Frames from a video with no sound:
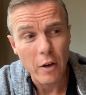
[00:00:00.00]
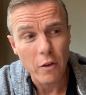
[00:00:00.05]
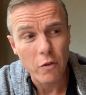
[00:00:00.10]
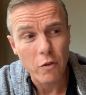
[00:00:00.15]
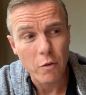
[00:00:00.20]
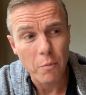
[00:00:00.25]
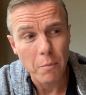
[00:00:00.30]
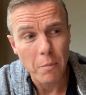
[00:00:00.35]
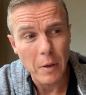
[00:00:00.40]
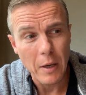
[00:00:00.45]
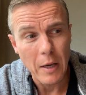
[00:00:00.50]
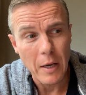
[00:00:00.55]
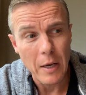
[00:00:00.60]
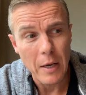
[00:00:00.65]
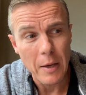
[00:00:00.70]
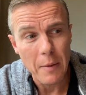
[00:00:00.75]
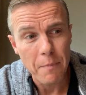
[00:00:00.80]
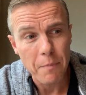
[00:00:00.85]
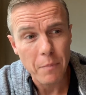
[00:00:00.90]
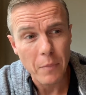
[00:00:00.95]
to
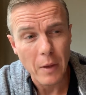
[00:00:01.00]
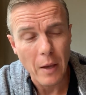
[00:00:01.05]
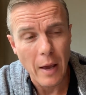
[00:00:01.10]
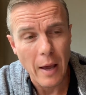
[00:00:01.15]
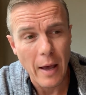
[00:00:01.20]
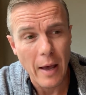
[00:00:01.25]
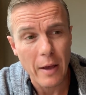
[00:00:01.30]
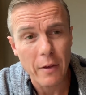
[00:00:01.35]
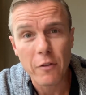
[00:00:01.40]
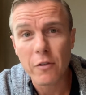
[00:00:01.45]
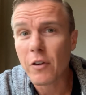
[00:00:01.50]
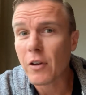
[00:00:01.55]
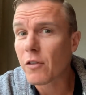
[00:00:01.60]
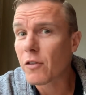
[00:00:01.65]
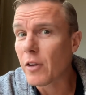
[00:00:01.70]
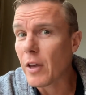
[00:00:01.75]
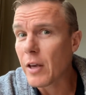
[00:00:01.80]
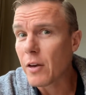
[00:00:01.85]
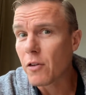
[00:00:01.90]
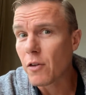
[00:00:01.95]
be
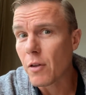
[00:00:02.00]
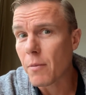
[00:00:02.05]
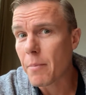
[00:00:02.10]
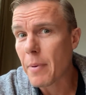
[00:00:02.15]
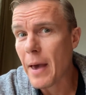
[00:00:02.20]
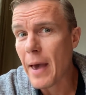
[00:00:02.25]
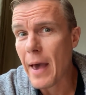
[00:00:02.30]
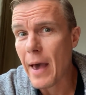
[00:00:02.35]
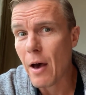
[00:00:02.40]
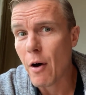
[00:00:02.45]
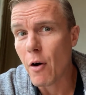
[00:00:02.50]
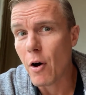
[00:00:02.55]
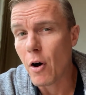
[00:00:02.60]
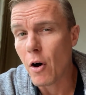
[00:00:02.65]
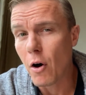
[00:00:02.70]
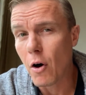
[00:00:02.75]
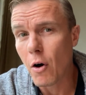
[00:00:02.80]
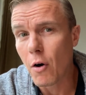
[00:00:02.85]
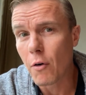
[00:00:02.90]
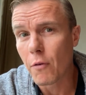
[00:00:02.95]
16 to the power
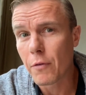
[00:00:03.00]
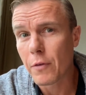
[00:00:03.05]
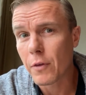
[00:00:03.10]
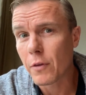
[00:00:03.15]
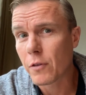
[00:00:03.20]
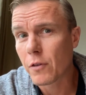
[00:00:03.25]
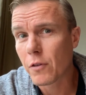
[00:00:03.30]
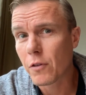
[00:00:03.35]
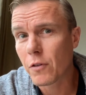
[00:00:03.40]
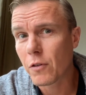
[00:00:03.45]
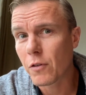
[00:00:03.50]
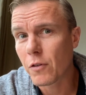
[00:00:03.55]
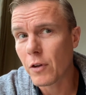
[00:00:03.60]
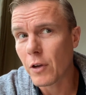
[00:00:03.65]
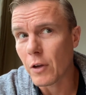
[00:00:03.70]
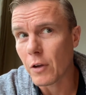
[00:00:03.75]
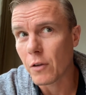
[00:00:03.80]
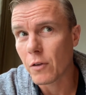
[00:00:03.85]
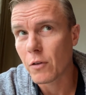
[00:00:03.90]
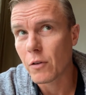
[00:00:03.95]
of
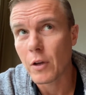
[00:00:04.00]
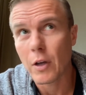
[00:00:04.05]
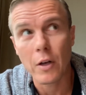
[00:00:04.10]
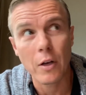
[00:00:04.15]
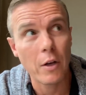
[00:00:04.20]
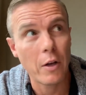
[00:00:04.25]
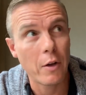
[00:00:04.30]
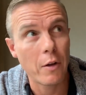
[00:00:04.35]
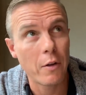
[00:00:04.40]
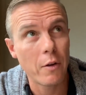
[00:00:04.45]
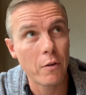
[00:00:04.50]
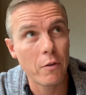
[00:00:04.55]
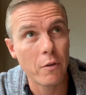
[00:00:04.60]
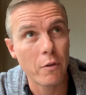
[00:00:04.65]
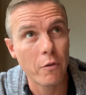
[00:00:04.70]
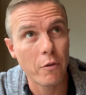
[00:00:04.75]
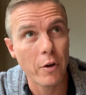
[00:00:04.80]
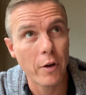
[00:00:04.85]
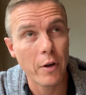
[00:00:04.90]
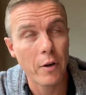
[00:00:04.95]
6. No, that's
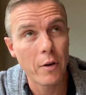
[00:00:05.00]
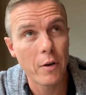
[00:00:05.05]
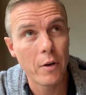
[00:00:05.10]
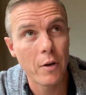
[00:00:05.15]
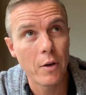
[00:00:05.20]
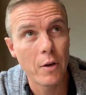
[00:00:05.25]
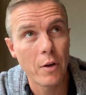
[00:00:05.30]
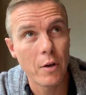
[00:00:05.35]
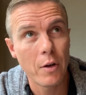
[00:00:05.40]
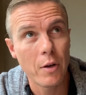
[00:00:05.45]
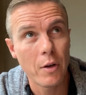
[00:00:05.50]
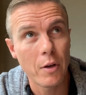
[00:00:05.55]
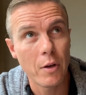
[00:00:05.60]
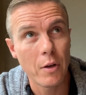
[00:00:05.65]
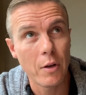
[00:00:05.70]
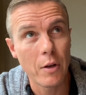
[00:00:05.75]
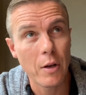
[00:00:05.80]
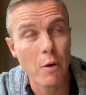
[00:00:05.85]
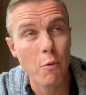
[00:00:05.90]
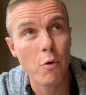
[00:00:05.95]
not right.
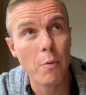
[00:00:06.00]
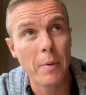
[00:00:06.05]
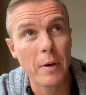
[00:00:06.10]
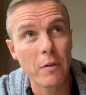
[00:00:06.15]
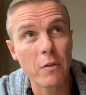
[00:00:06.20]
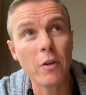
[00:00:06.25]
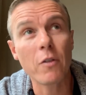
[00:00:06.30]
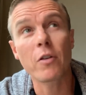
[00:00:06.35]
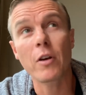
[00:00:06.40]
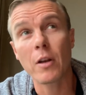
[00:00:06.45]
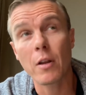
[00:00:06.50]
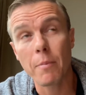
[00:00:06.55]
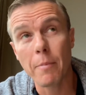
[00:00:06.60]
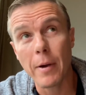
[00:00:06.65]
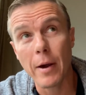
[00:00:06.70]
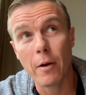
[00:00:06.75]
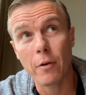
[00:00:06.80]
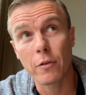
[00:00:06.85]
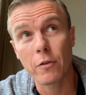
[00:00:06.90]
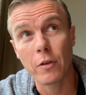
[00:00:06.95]
It will be 16 to the
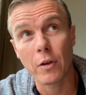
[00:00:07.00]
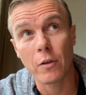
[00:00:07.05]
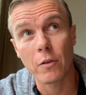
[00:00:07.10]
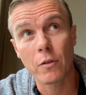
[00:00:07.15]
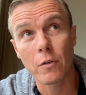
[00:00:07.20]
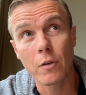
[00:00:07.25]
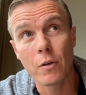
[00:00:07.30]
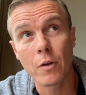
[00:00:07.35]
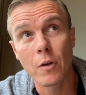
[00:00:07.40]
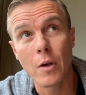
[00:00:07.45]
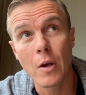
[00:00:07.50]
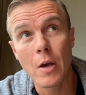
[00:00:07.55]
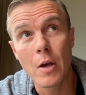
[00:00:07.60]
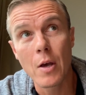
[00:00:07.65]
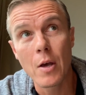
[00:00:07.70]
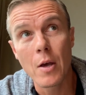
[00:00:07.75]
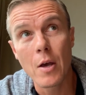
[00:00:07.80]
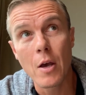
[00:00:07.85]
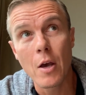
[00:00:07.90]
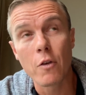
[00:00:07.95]
power of 6.
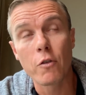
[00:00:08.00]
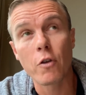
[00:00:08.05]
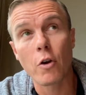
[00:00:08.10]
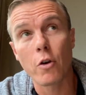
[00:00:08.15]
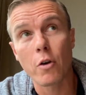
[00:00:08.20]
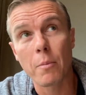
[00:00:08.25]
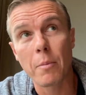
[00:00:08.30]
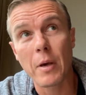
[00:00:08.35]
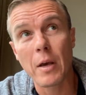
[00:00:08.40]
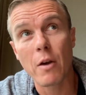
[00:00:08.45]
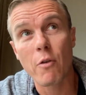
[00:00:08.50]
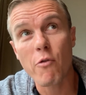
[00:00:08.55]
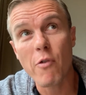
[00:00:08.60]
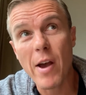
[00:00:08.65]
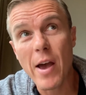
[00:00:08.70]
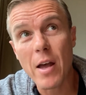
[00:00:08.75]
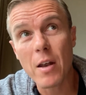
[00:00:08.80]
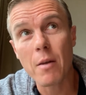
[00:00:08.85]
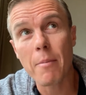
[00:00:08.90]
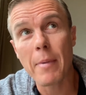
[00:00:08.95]
So it'll be
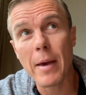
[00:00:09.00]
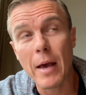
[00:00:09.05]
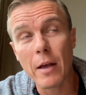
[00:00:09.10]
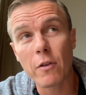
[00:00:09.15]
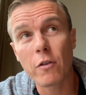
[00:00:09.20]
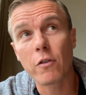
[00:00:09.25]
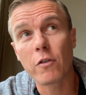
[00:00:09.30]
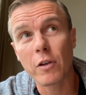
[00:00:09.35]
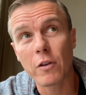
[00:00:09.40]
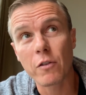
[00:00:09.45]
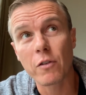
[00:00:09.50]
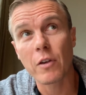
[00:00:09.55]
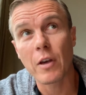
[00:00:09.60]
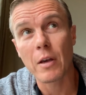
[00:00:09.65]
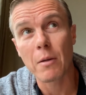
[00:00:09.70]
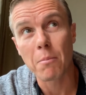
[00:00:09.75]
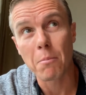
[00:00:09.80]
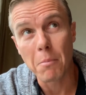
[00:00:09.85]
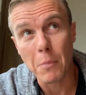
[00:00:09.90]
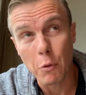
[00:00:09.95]
around about
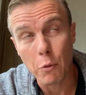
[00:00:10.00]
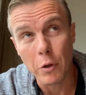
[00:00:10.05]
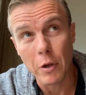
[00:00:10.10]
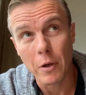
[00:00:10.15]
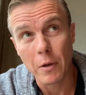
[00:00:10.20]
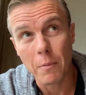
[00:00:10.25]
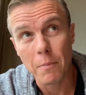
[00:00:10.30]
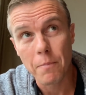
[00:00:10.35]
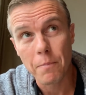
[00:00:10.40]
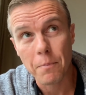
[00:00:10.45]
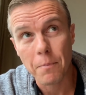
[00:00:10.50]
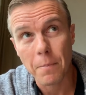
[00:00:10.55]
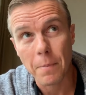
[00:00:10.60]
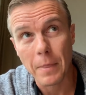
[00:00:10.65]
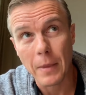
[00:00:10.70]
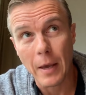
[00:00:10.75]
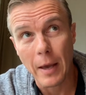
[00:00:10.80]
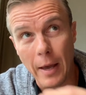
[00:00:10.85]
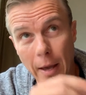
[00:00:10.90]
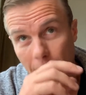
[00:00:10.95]
16 million.
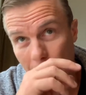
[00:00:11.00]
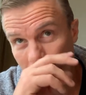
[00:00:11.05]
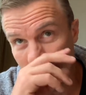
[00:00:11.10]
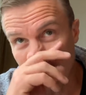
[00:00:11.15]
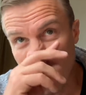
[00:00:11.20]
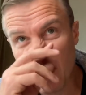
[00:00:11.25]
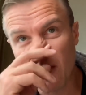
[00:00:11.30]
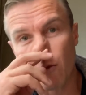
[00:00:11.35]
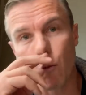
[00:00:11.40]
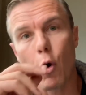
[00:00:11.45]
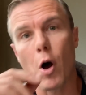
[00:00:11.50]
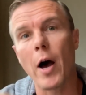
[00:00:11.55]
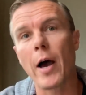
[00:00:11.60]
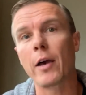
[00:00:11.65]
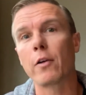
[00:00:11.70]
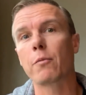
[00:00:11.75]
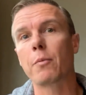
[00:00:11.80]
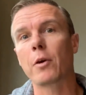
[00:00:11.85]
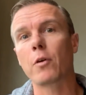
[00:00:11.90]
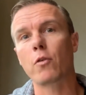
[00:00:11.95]
And the reason why
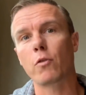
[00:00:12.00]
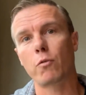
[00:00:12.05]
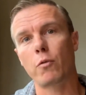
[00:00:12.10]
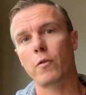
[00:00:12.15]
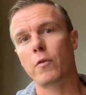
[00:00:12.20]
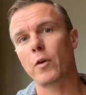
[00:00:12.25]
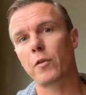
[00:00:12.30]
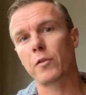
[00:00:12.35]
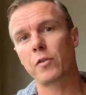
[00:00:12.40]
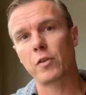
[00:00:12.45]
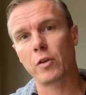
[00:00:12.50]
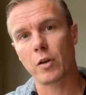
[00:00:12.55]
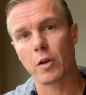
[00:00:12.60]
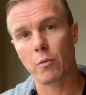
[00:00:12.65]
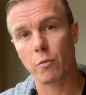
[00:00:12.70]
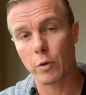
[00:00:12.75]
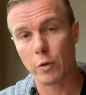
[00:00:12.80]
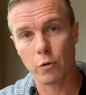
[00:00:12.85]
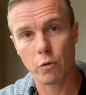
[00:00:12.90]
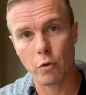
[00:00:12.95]
is because
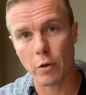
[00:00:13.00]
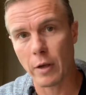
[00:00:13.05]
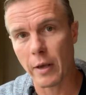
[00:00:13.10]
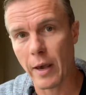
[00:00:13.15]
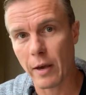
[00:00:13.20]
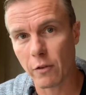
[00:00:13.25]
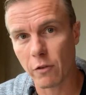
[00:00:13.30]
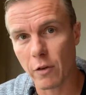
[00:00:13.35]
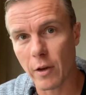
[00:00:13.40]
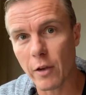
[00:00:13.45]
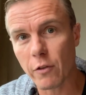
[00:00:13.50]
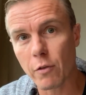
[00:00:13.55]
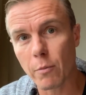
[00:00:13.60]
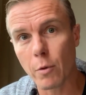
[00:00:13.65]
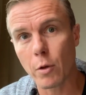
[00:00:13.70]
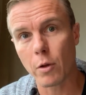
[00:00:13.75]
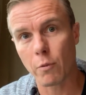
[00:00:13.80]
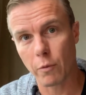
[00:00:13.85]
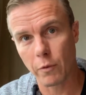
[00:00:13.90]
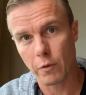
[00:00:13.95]
we're talking
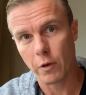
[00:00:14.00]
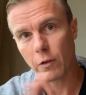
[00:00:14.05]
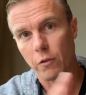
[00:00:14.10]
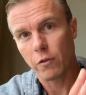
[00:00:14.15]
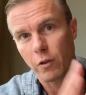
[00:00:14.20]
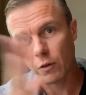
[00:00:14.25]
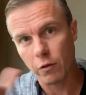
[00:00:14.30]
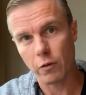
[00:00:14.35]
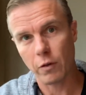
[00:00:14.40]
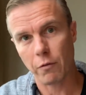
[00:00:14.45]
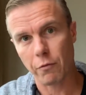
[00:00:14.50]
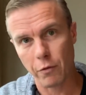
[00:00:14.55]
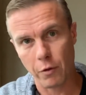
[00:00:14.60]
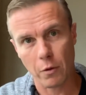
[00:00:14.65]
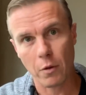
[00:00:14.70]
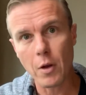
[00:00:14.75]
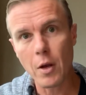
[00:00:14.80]
hexadecimal and we've got 6 different